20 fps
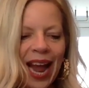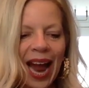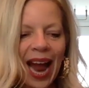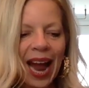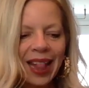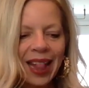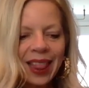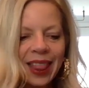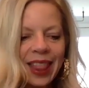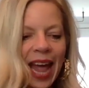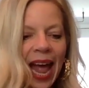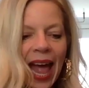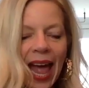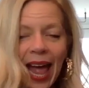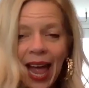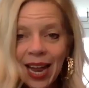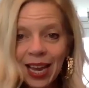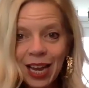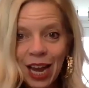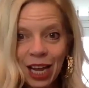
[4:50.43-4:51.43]
And
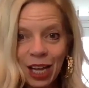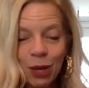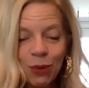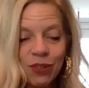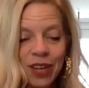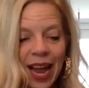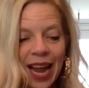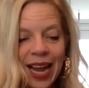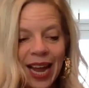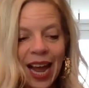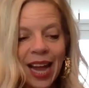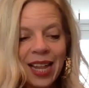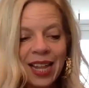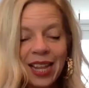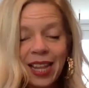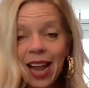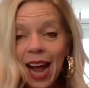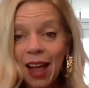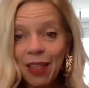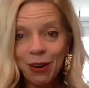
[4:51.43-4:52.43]
then you take
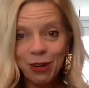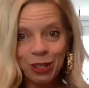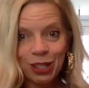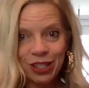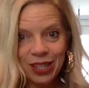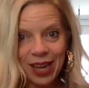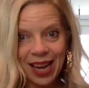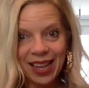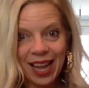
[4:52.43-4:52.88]
another scent,